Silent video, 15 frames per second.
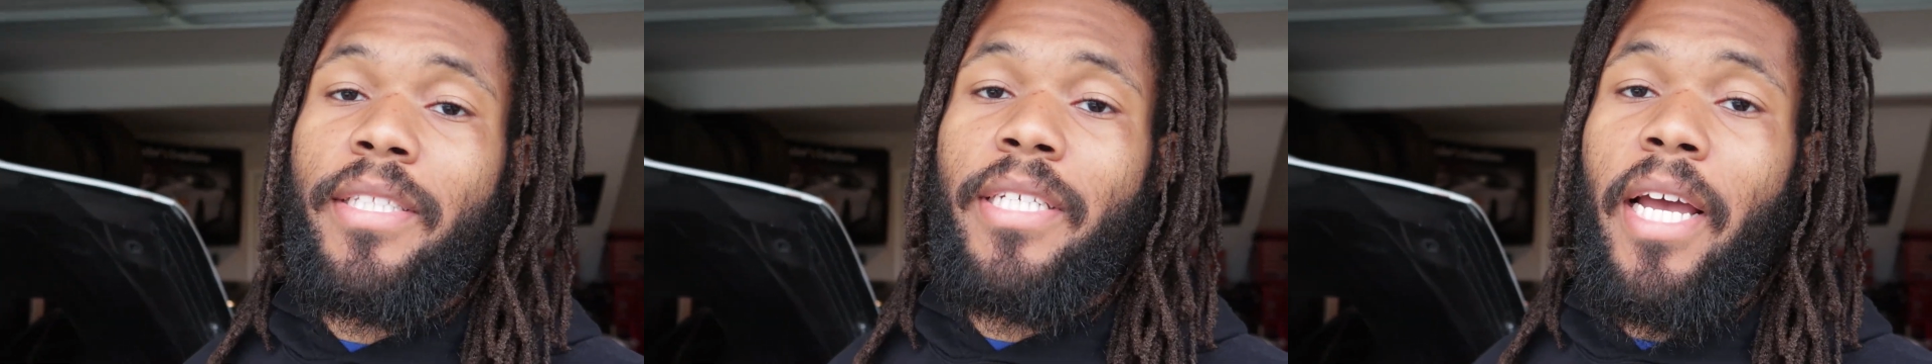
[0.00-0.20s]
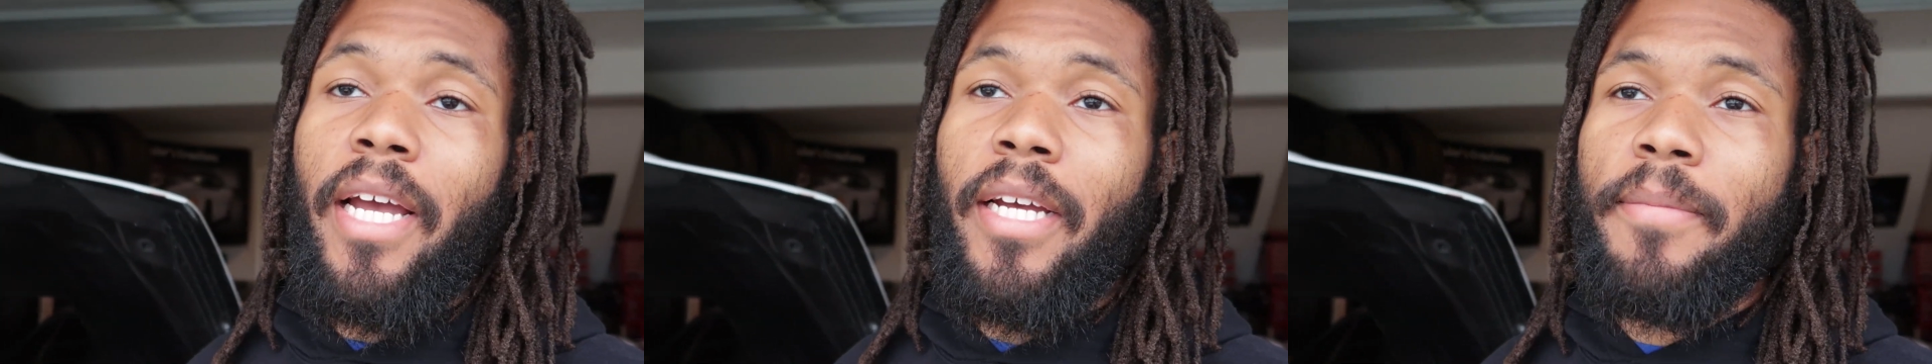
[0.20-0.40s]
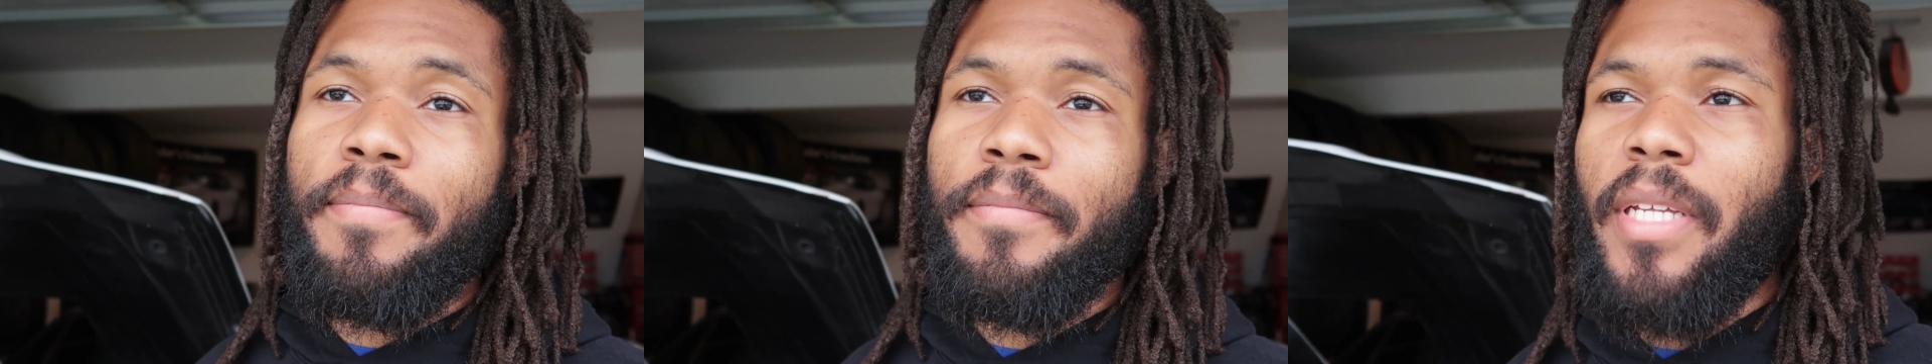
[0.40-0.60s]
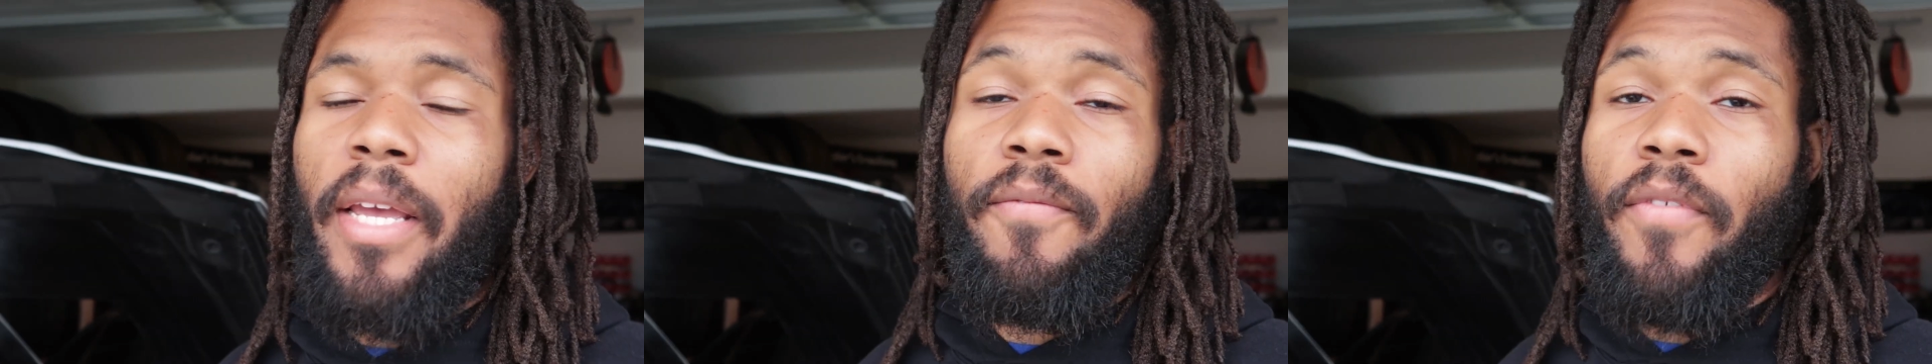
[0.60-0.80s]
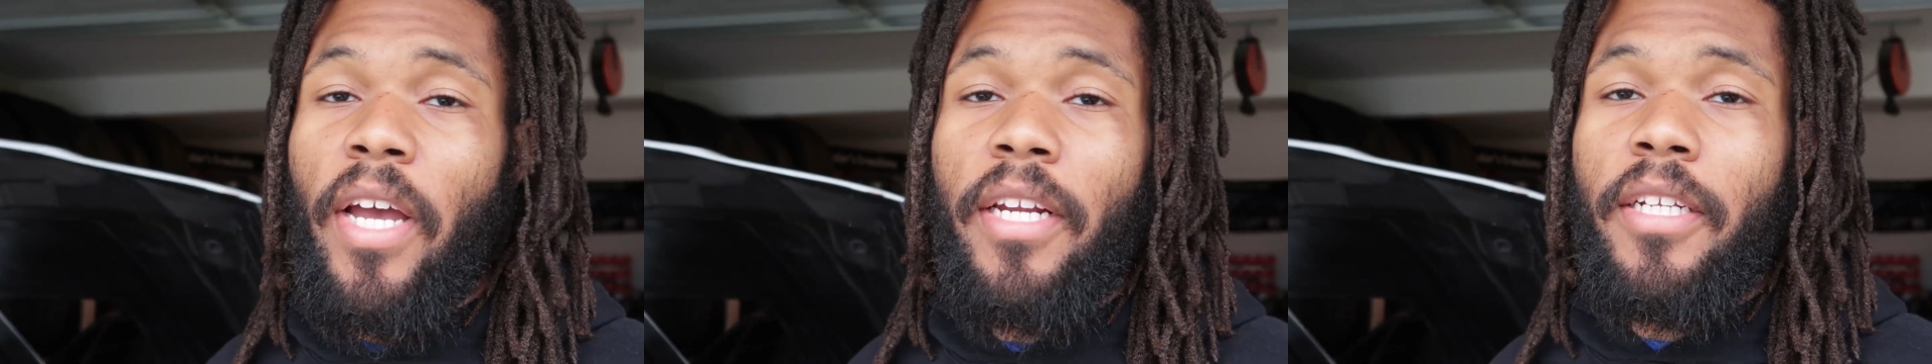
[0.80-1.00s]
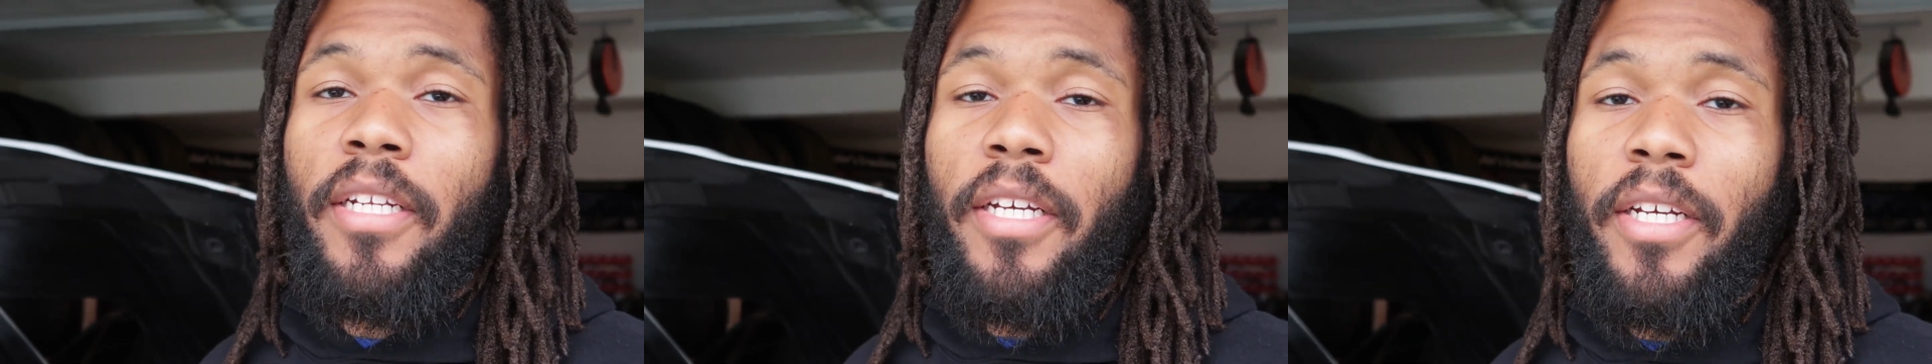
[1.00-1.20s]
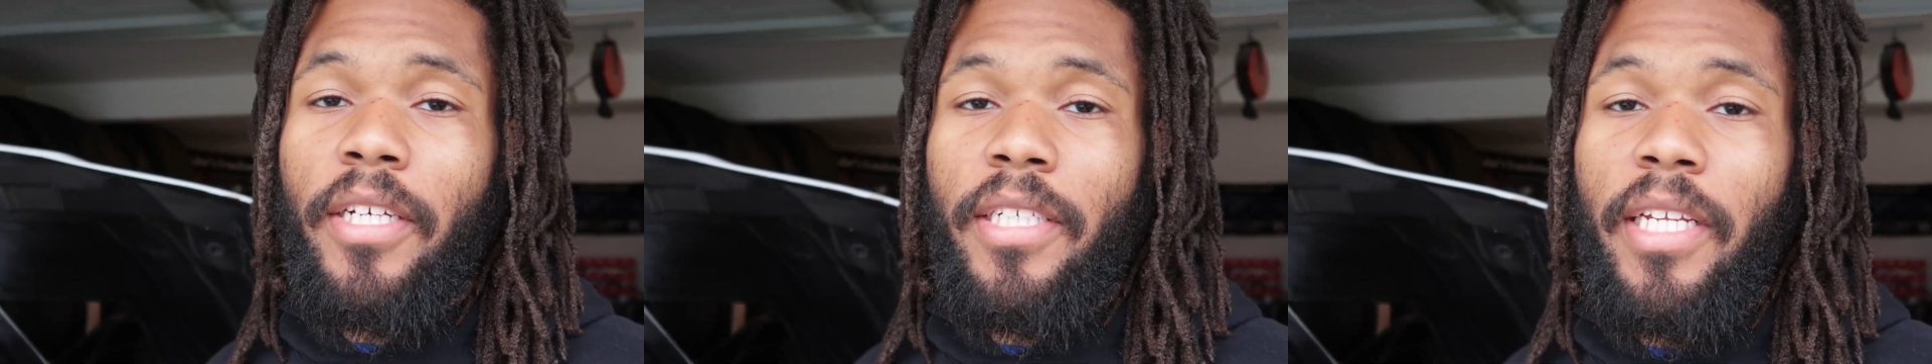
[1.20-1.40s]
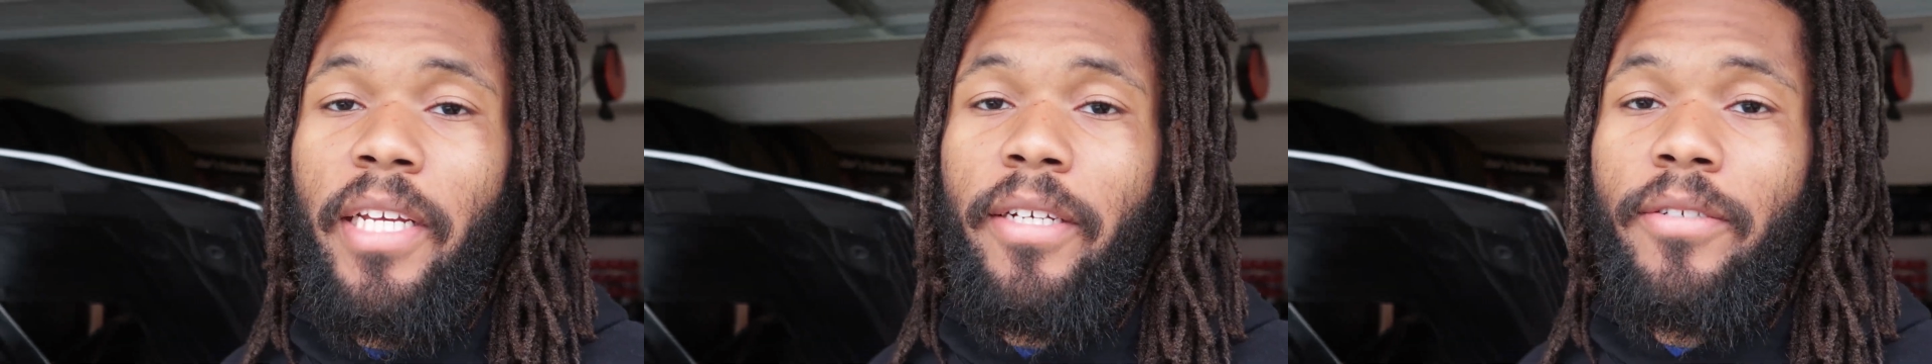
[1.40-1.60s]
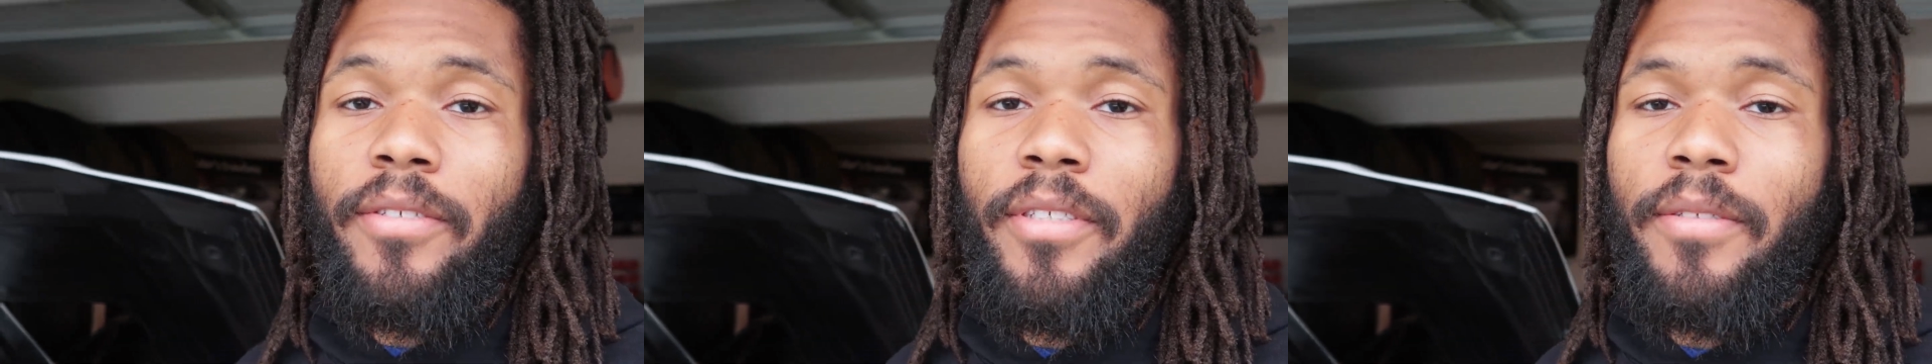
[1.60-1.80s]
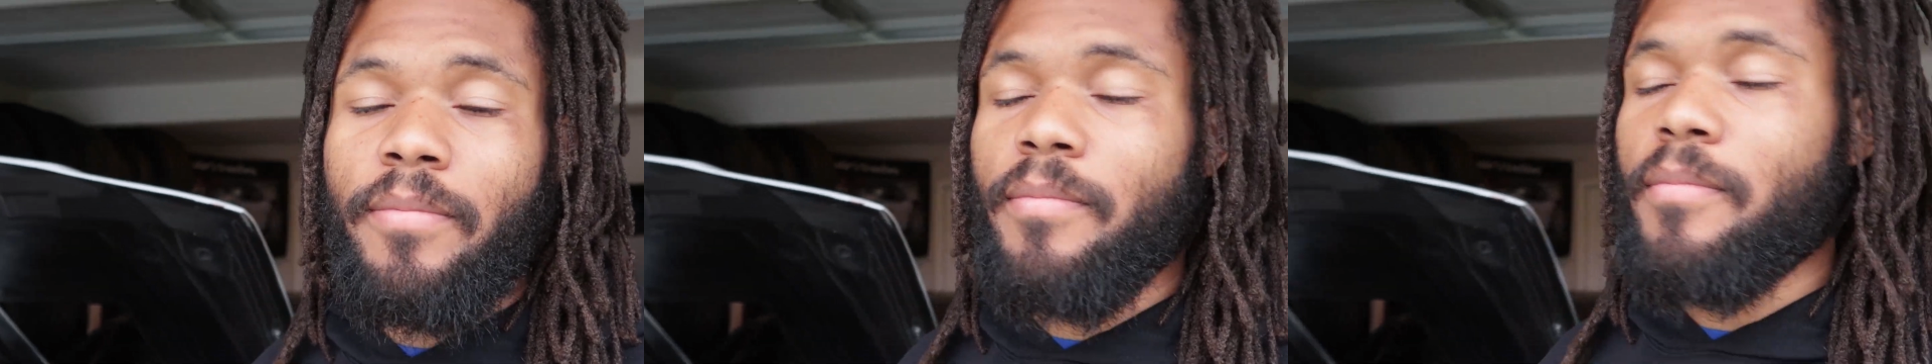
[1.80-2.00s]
time and finding the good deals.